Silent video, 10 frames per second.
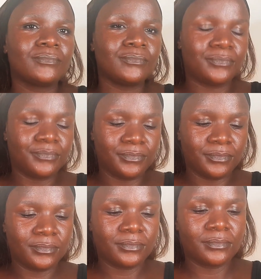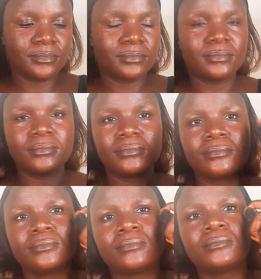okay? So you must
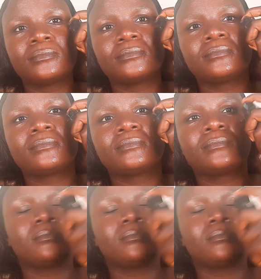moisturize. The next thing, I'm